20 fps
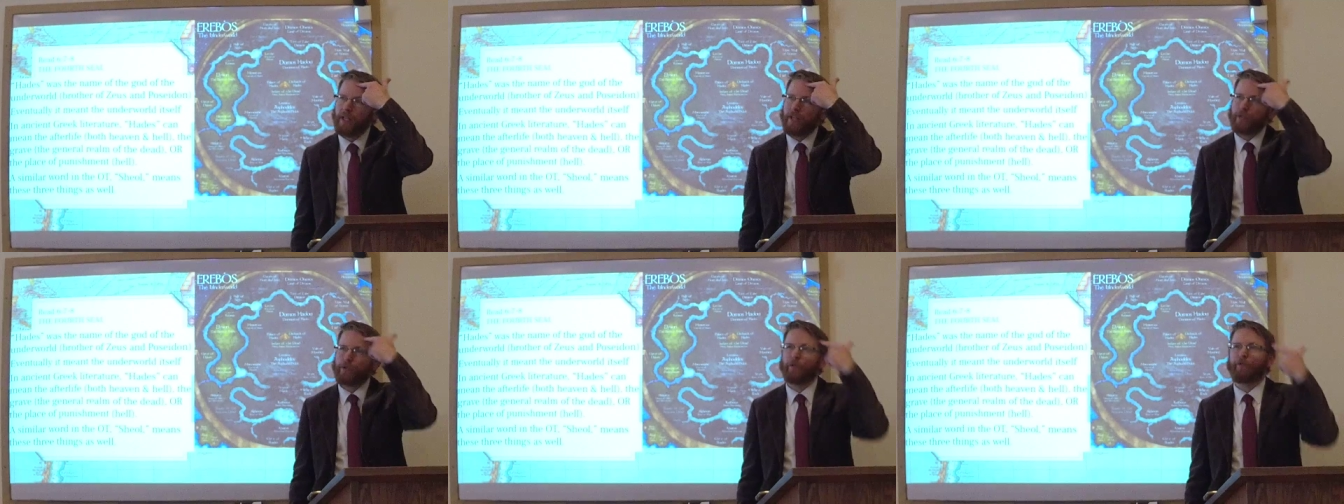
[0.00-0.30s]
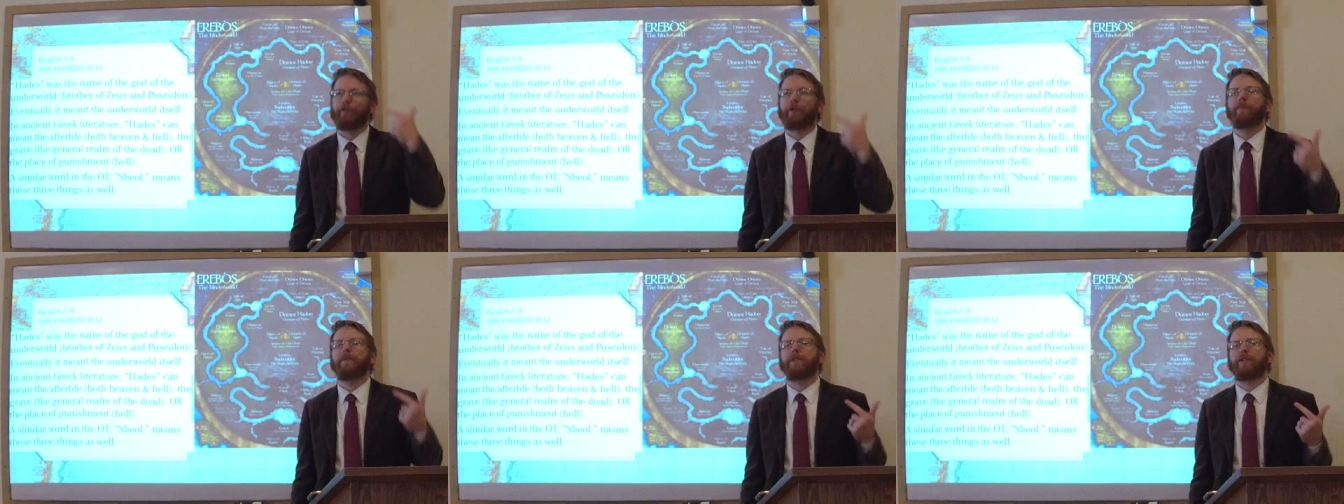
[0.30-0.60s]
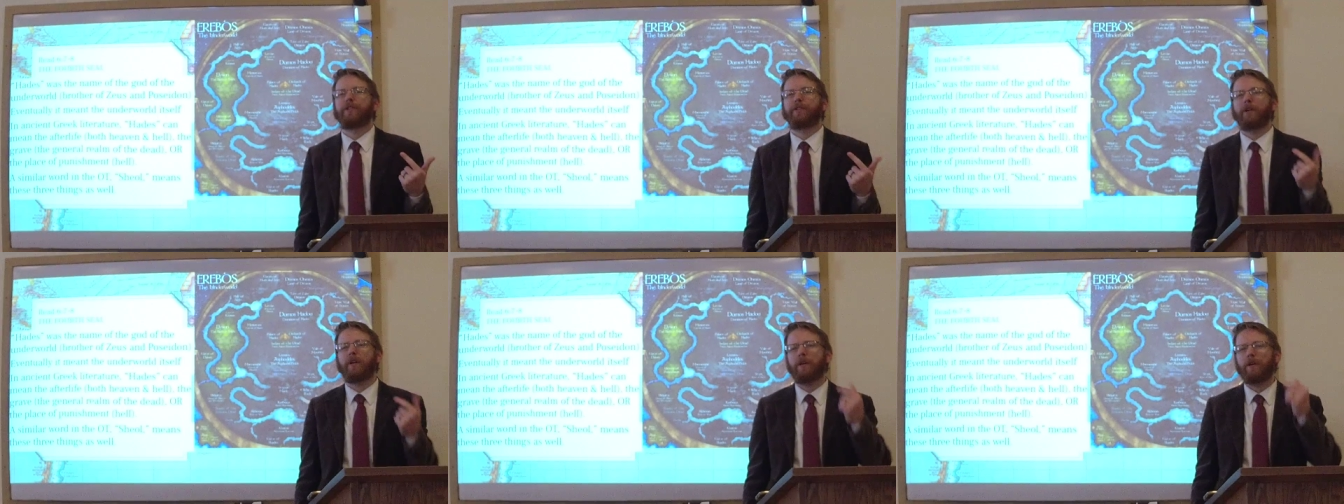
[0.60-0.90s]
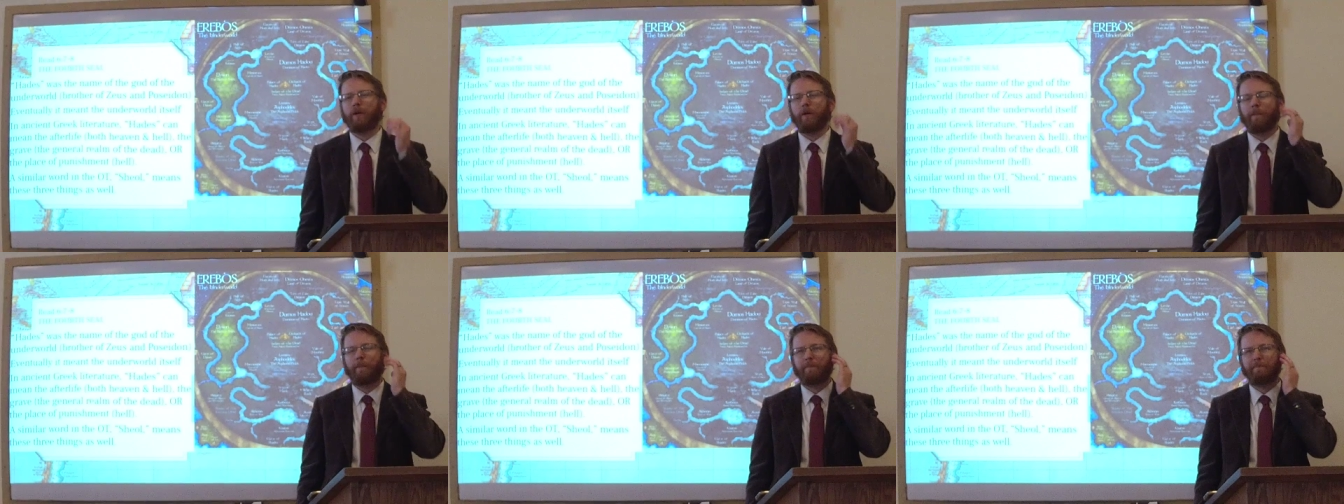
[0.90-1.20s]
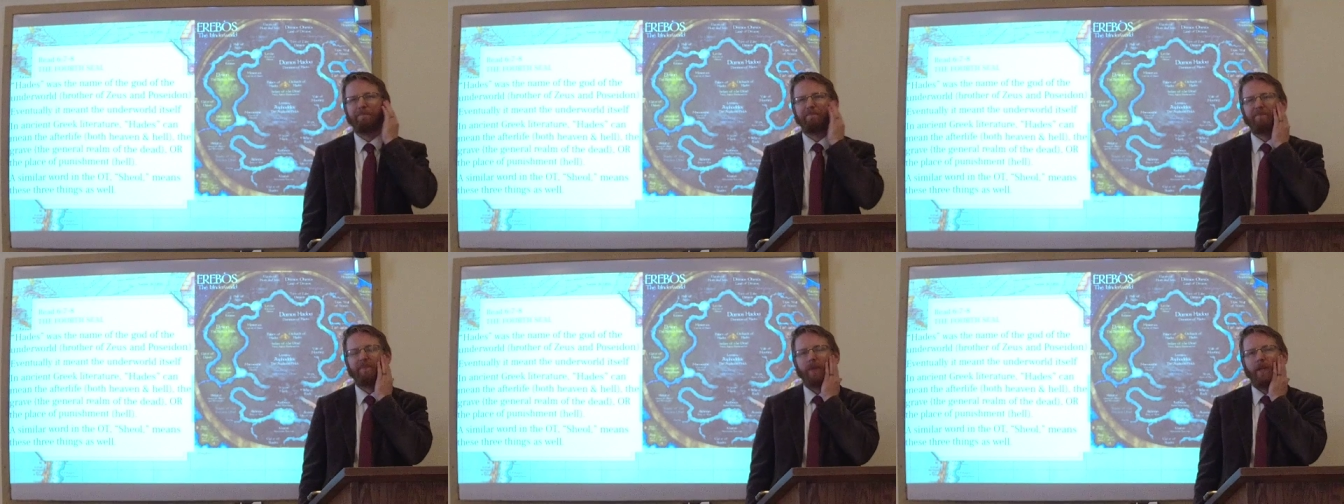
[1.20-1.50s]
so from the
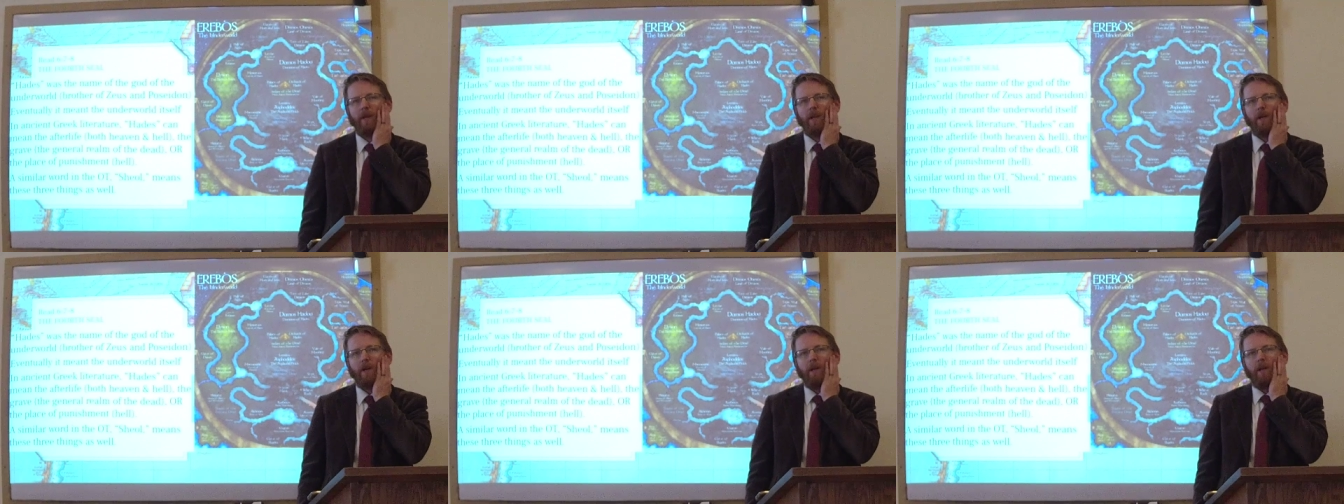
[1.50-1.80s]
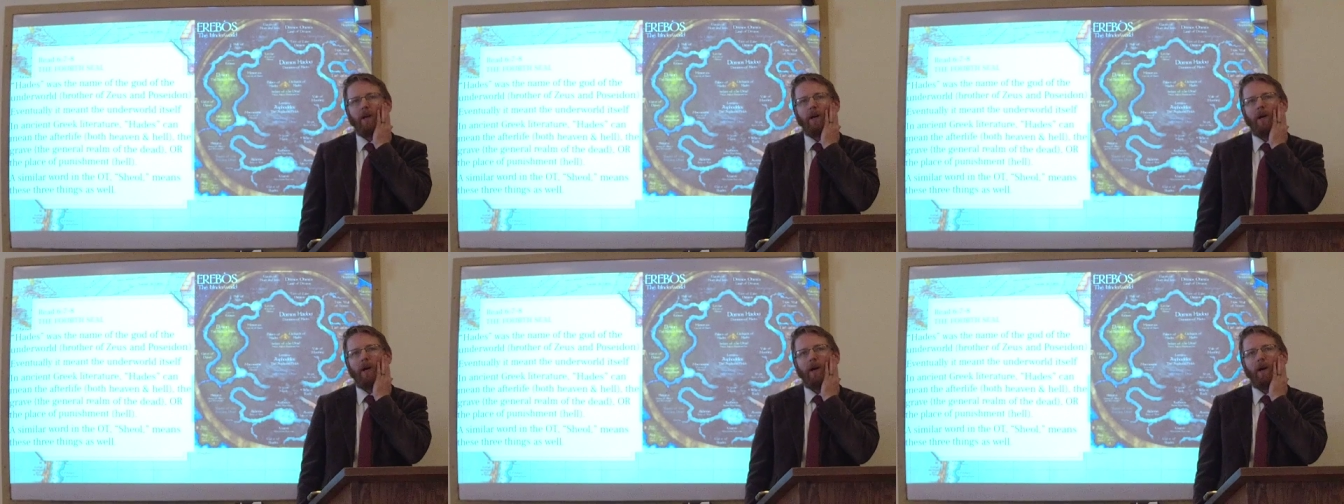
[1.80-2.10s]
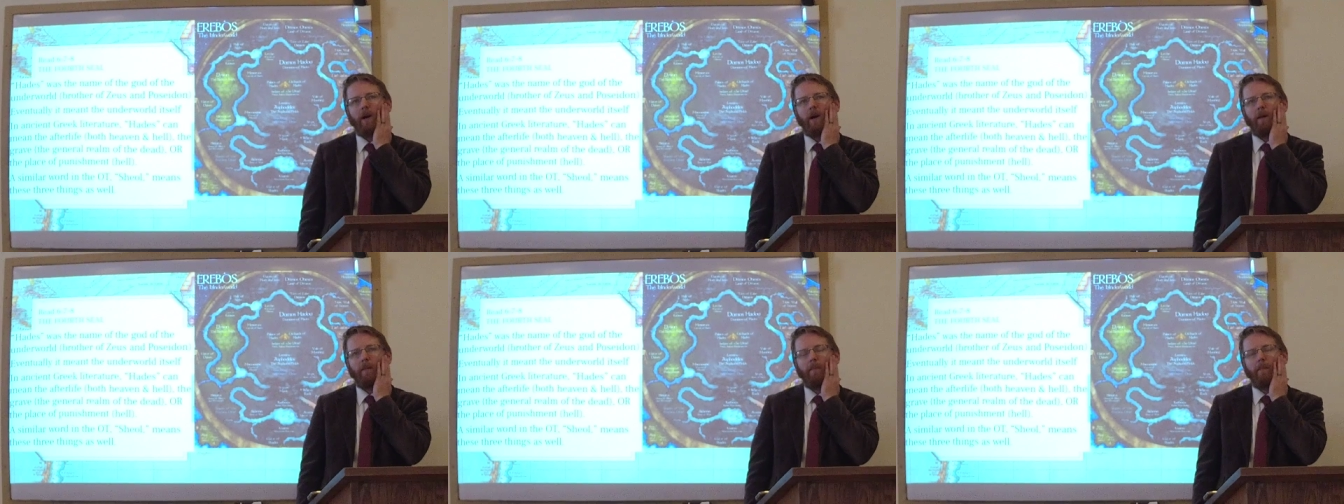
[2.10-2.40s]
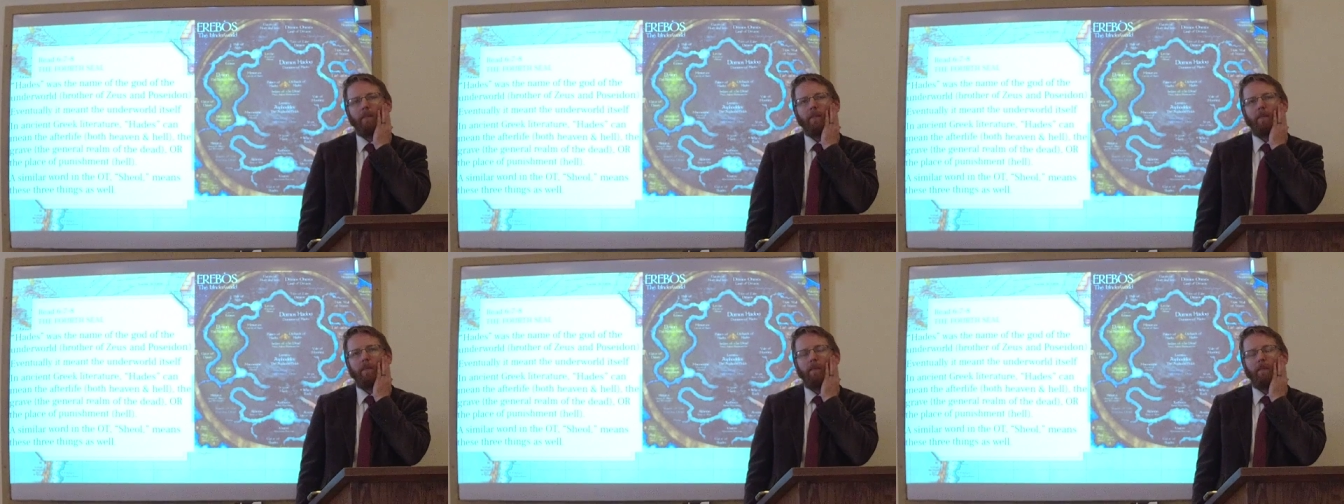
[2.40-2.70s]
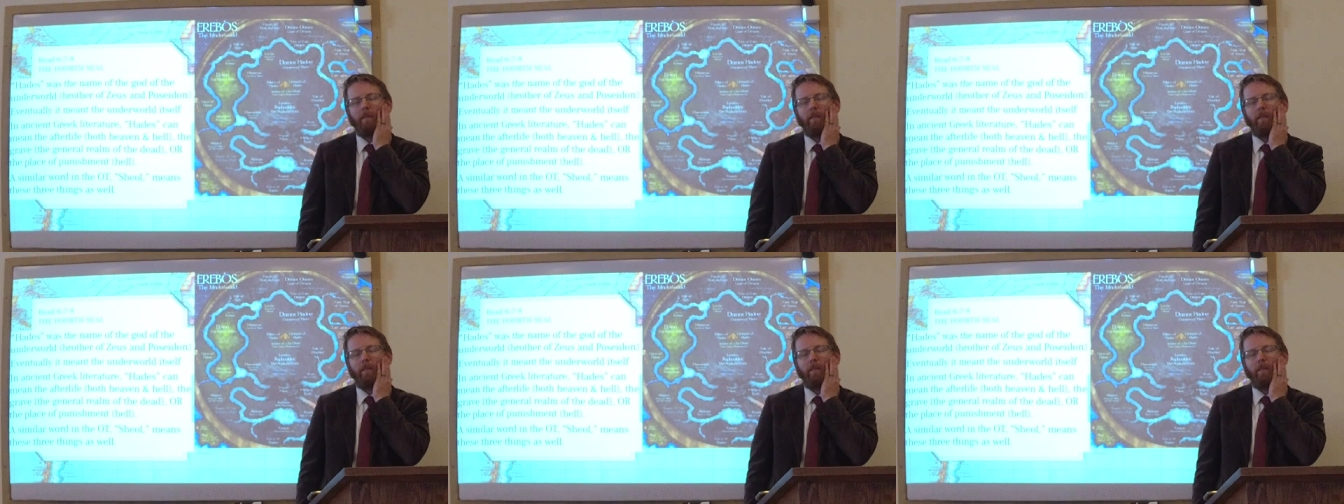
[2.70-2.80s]
psalm, um,